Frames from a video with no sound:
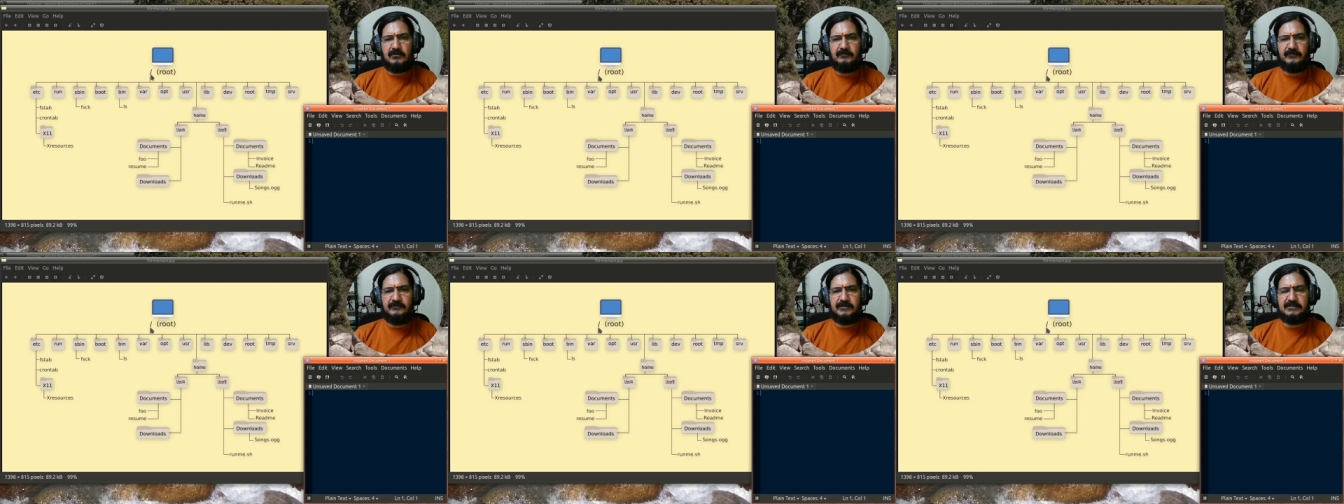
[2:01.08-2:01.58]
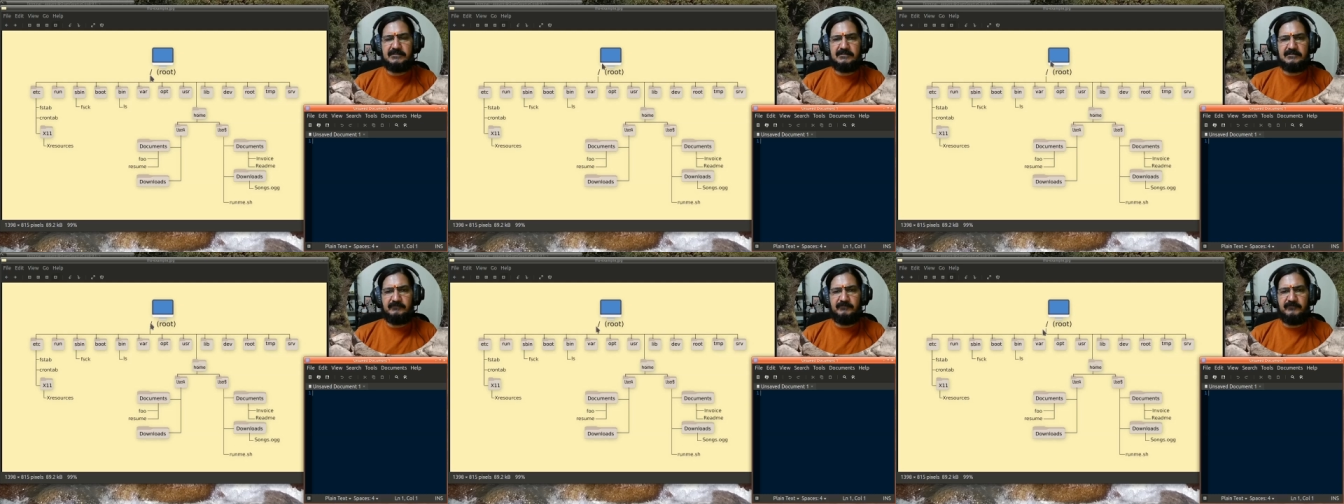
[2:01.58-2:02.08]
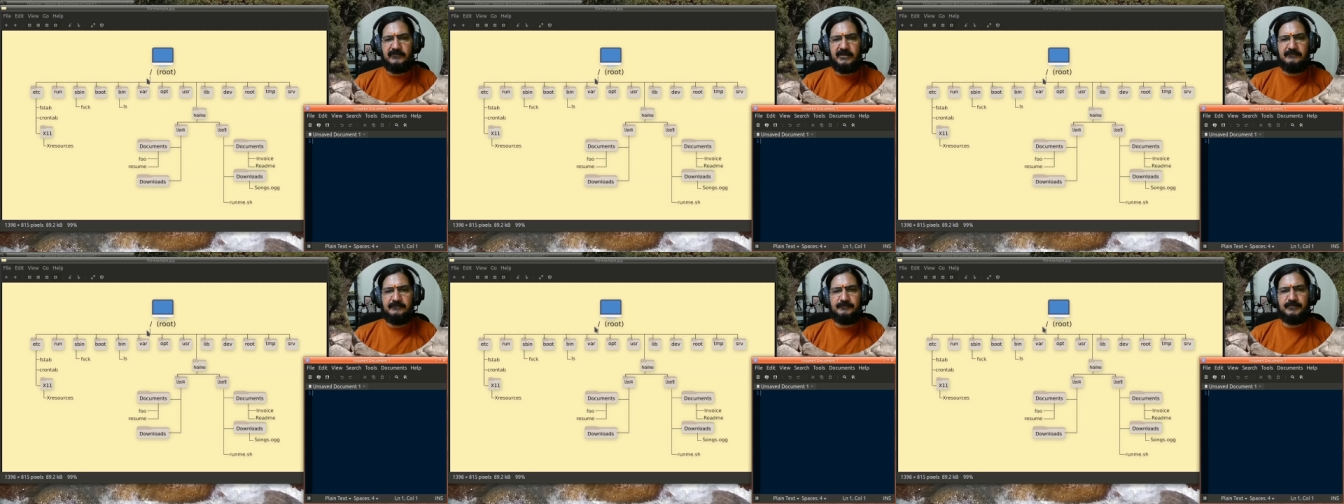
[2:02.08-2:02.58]
of our system
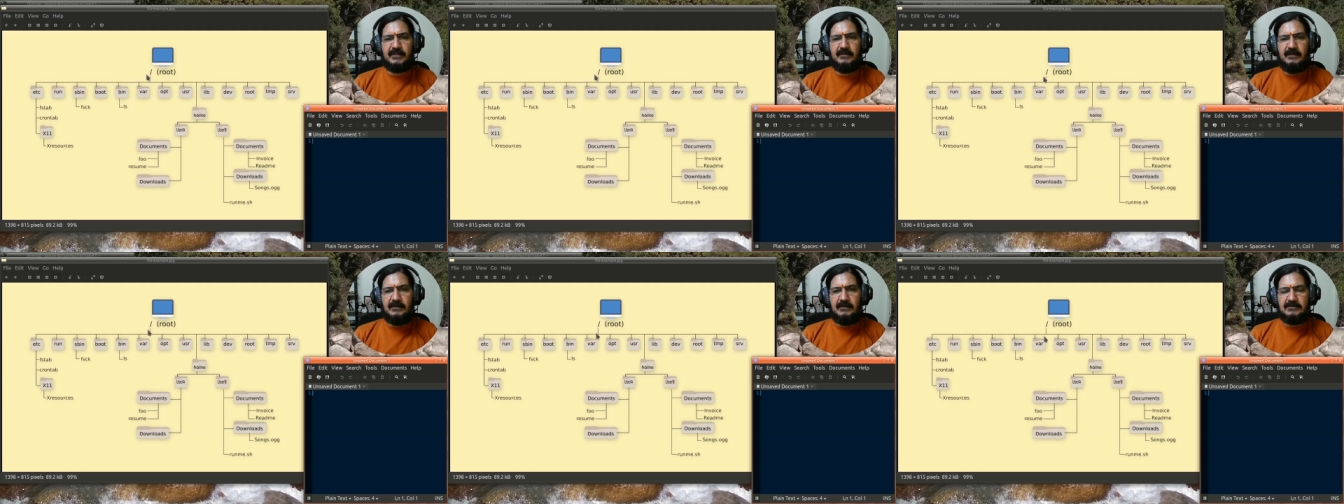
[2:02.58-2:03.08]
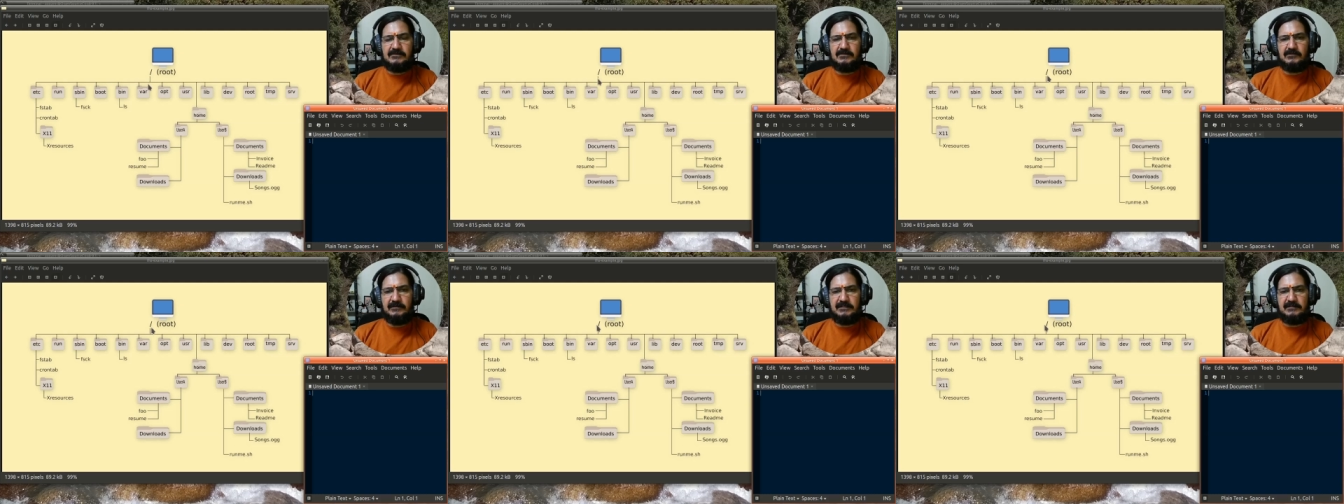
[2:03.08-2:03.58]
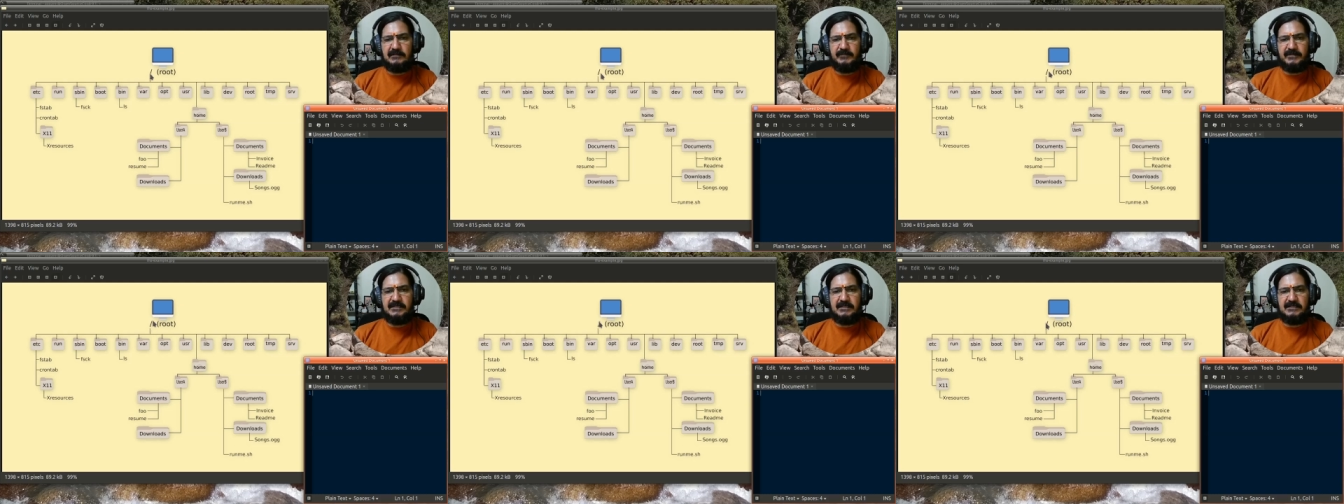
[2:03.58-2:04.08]
fine so this
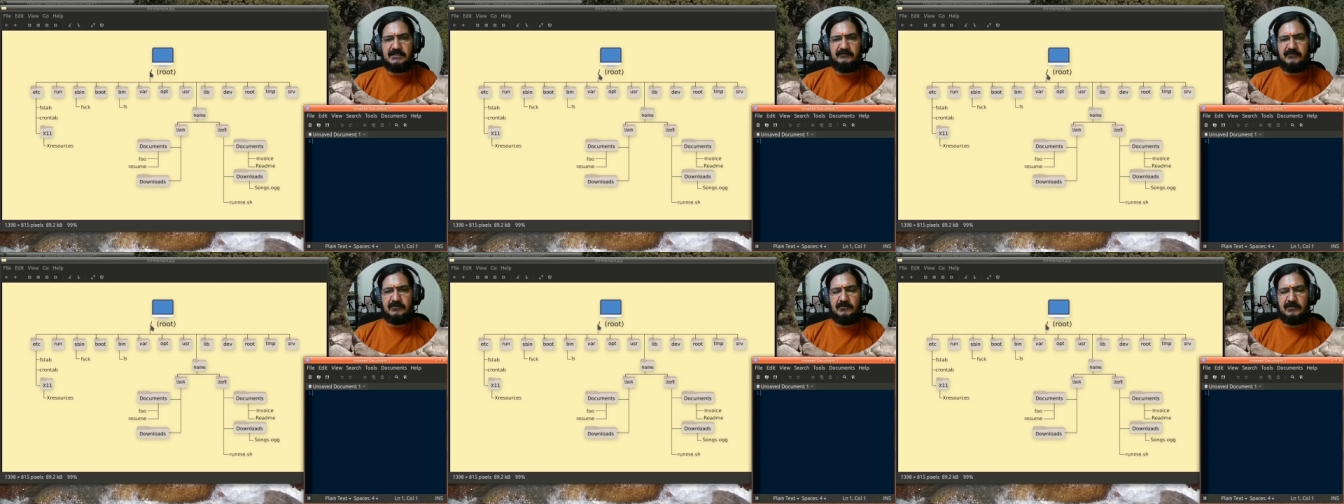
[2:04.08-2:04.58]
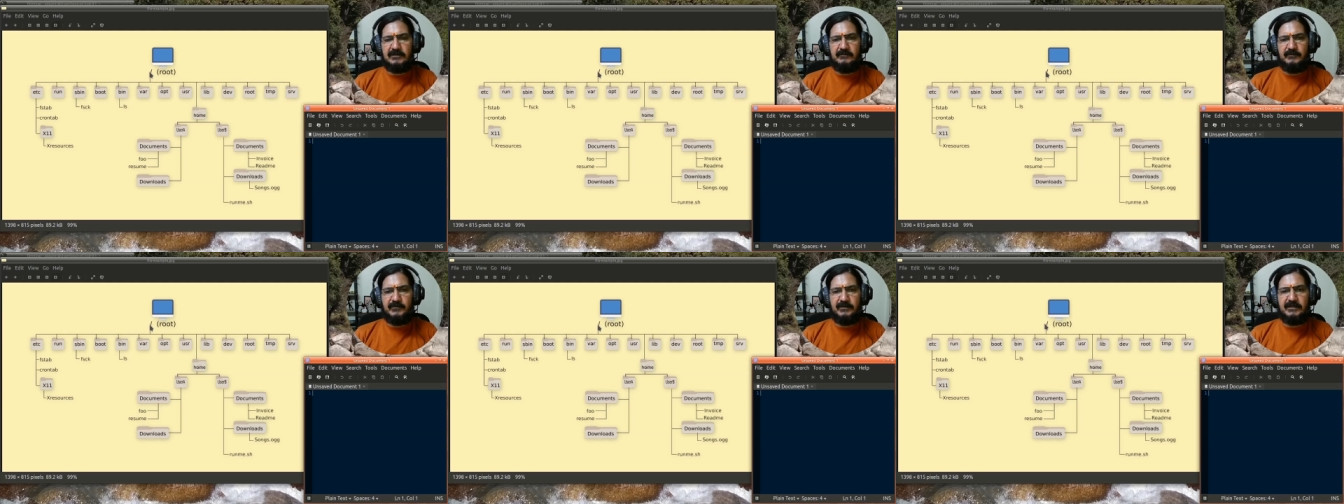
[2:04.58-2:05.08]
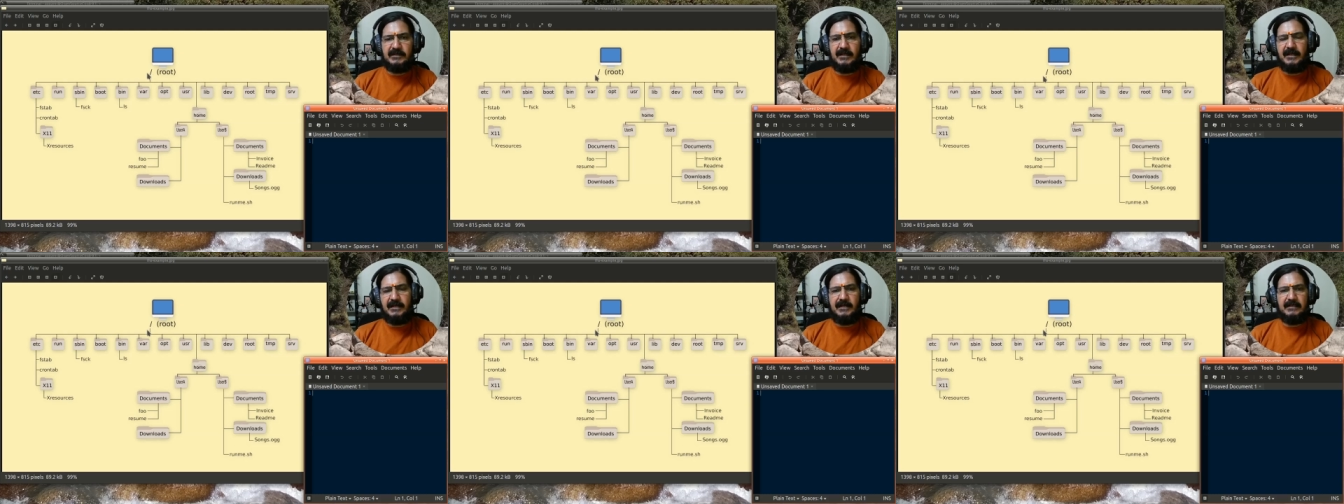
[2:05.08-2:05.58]
represents our whole computer
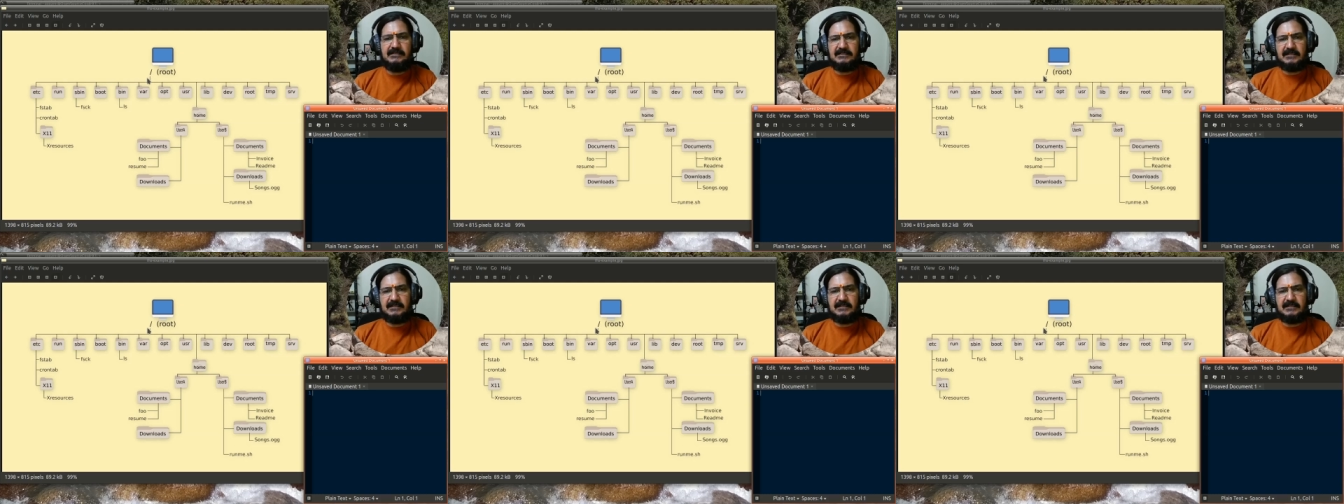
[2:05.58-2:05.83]
and it